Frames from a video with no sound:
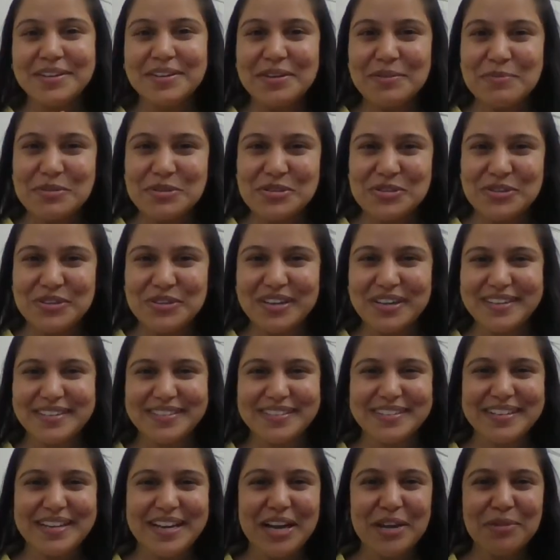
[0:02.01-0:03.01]
Namaskar.
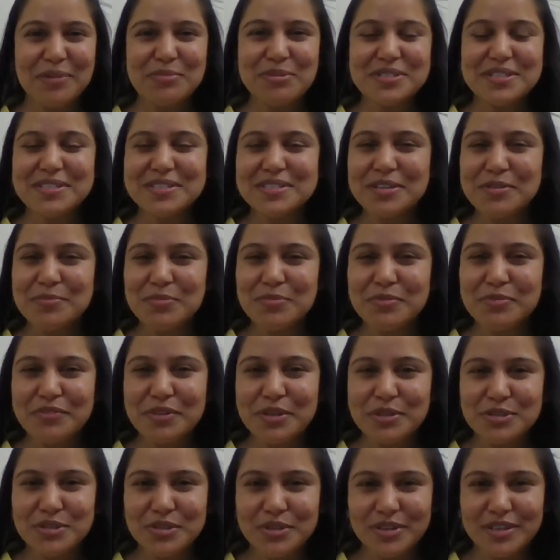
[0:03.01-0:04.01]
I'm Assistant
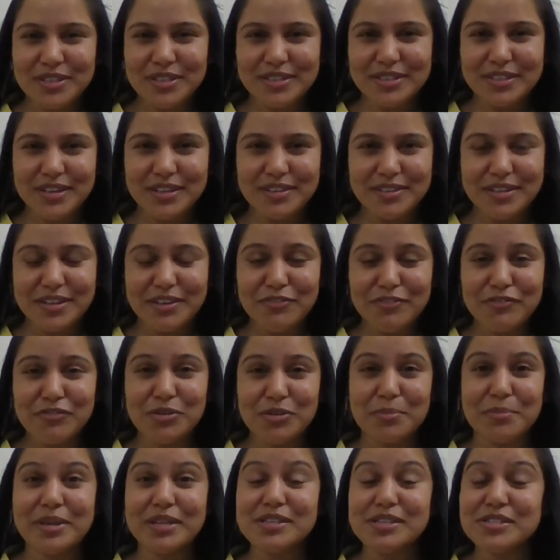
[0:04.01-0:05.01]
Professor Kritika Dev
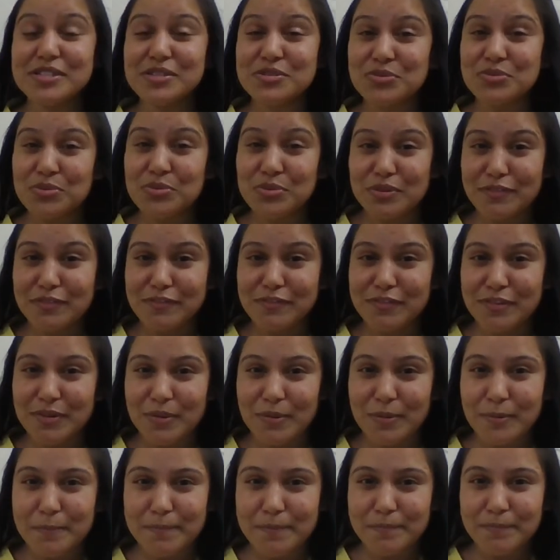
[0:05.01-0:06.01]
from LJ School of Law.
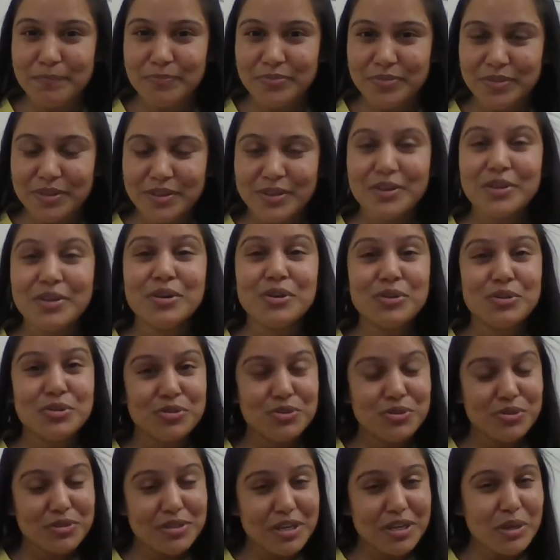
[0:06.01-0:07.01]

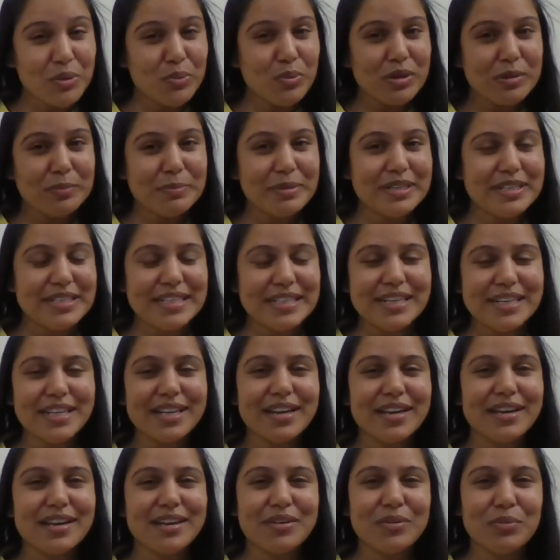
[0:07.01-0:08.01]
Today we'll be
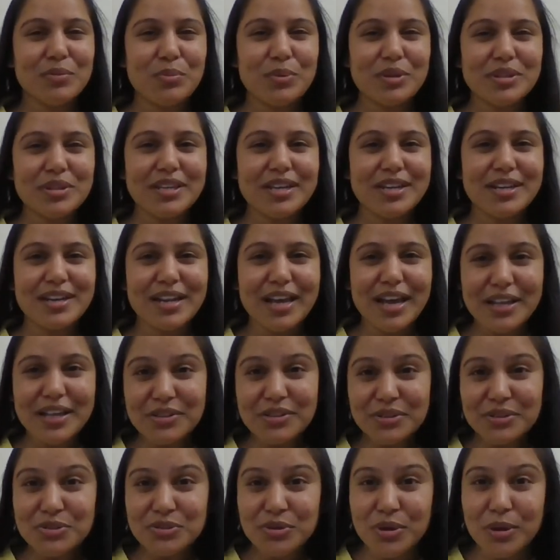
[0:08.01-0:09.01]
dealing with
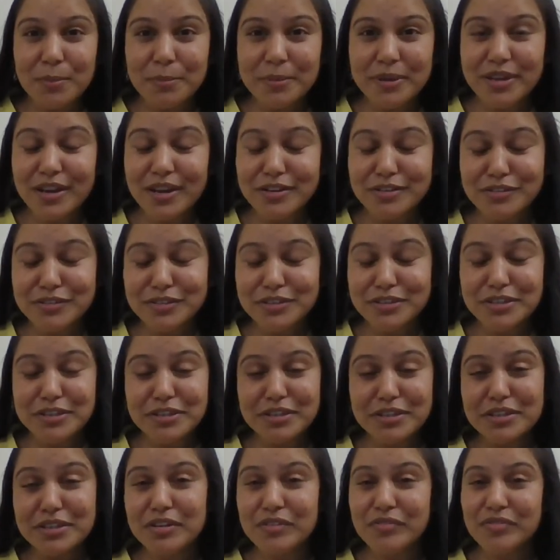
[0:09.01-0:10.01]
another topic under
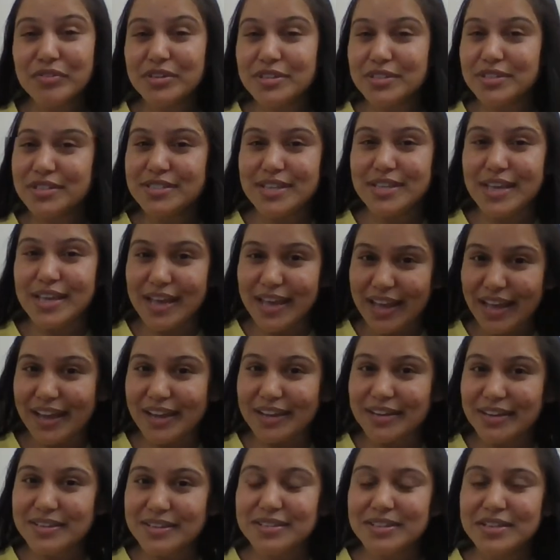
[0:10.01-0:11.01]
Indian Evidence
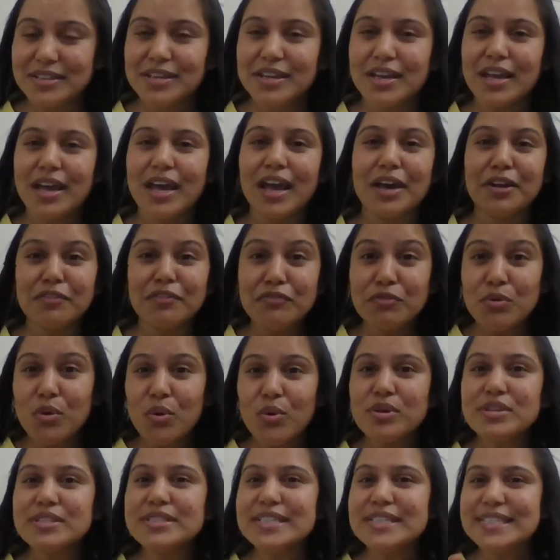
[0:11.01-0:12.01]
Act and of
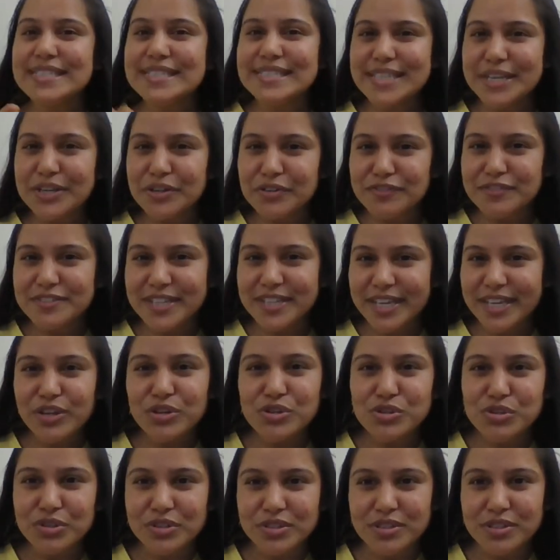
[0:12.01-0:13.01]
course the set of
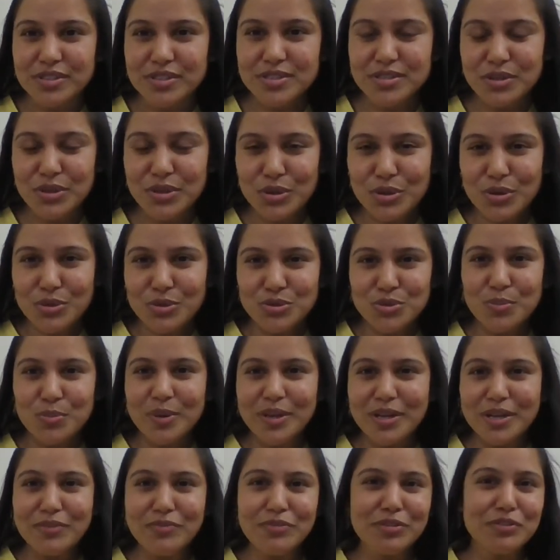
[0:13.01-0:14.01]
sections. So
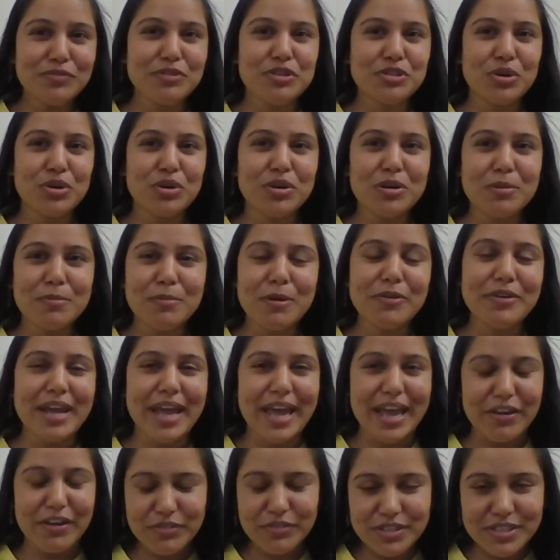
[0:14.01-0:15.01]
whenever we talk about
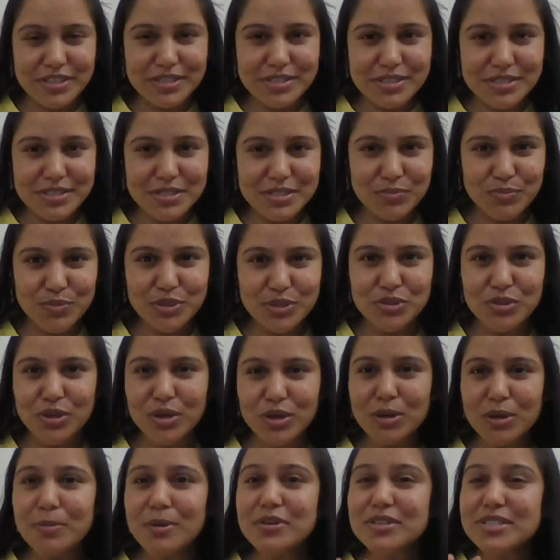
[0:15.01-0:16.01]
evidence, we
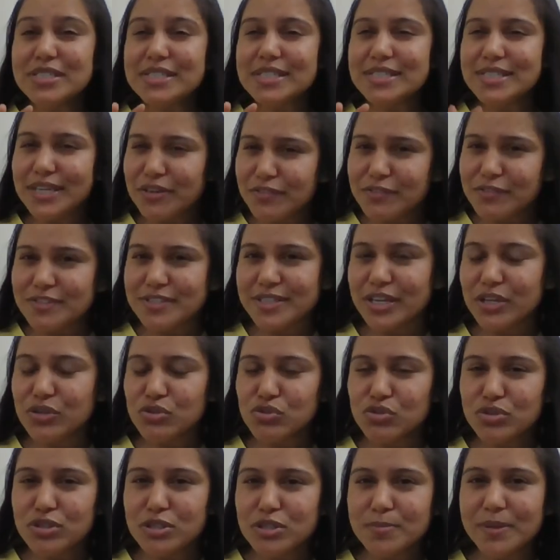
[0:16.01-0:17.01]
talk about set of
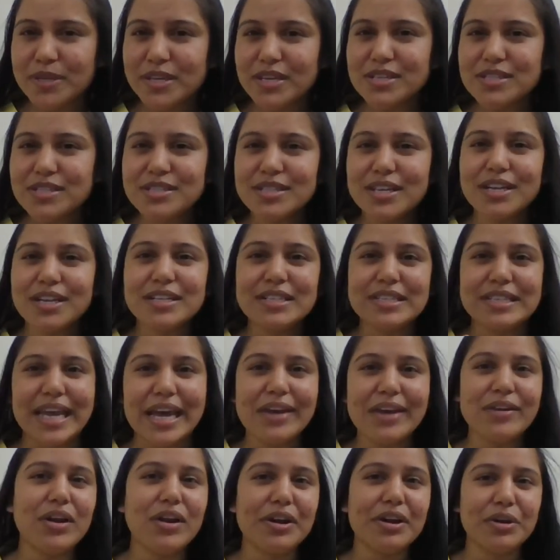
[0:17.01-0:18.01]
sections because they are
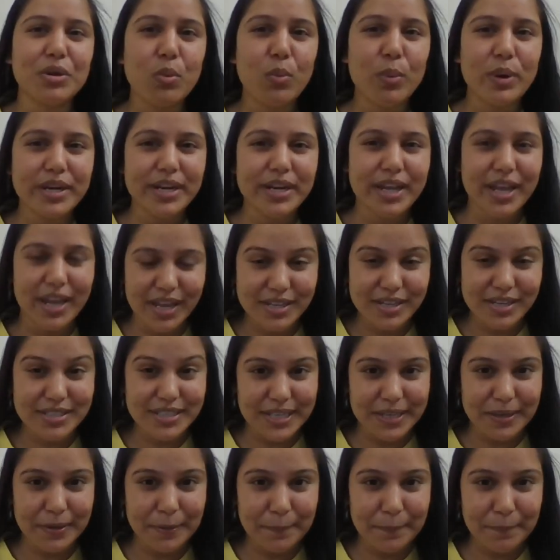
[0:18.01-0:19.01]
there under one
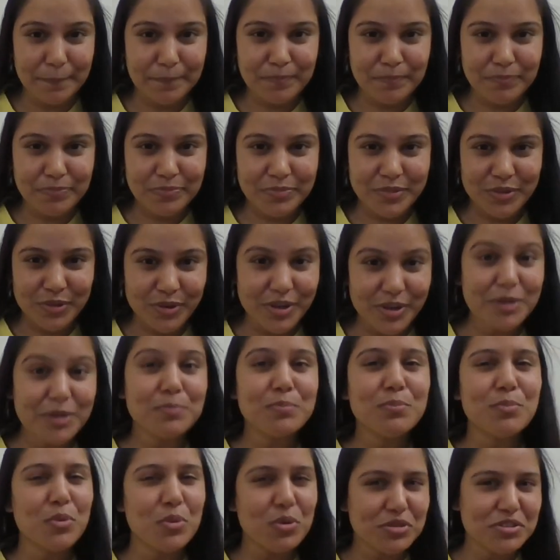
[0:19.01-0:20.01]
heading, right?
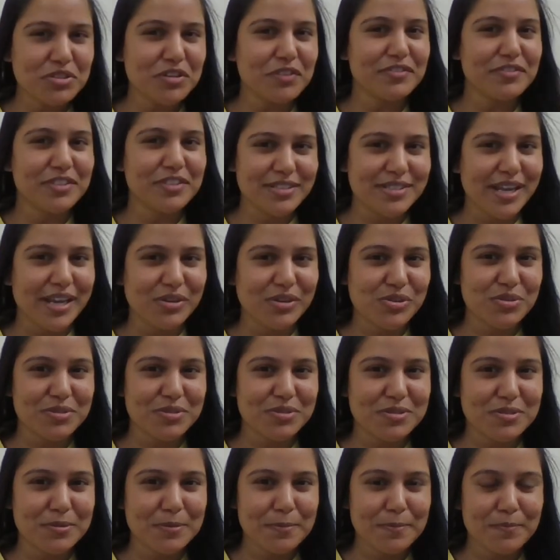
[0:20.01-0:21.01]
Most of the
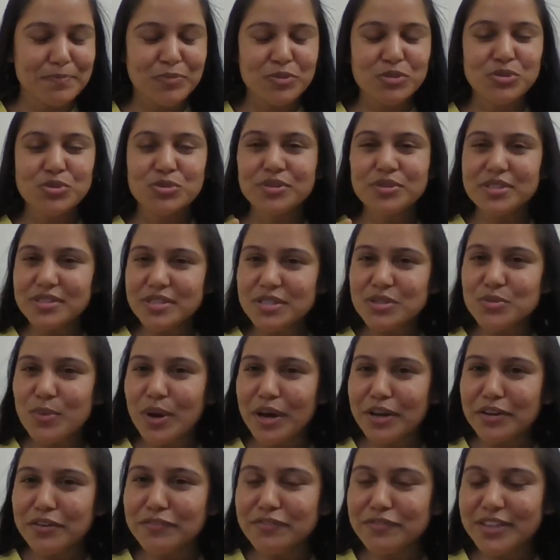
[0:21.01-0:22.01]
sections. So this is
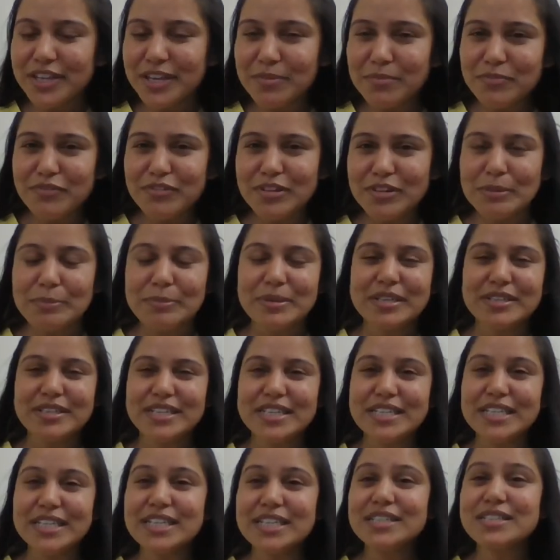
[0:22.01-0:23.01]
one of them. We'll be
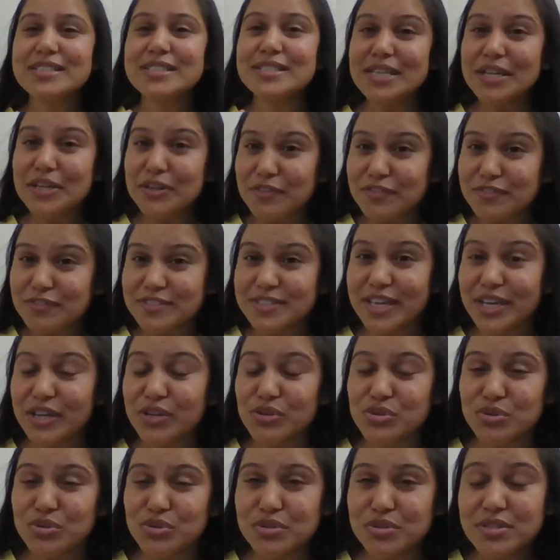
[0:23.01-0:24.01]
reading set of
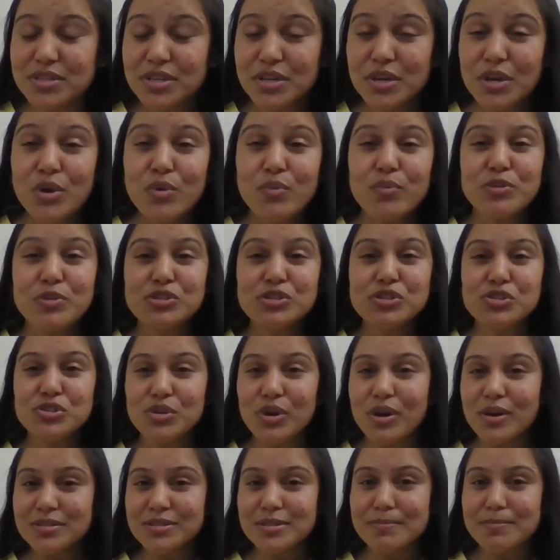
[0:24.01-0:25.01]
sections which
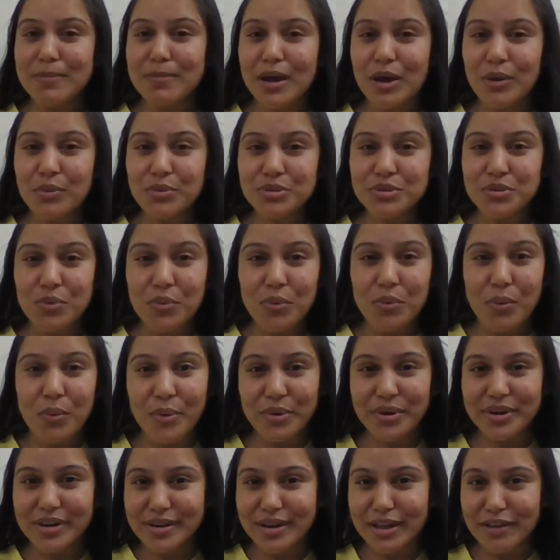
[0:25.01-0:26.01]
talks about
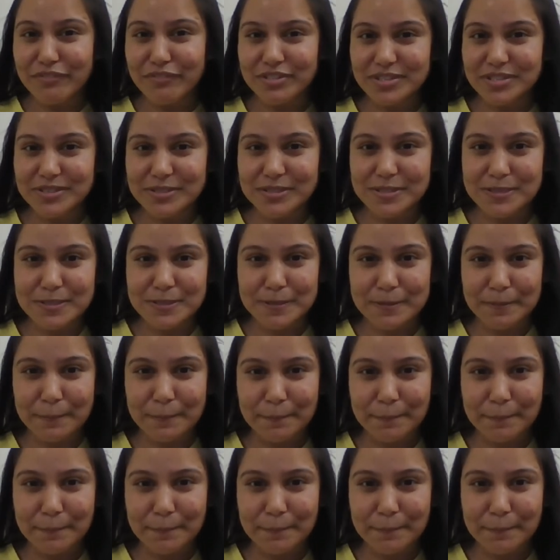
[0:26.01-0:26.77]
oral evidence.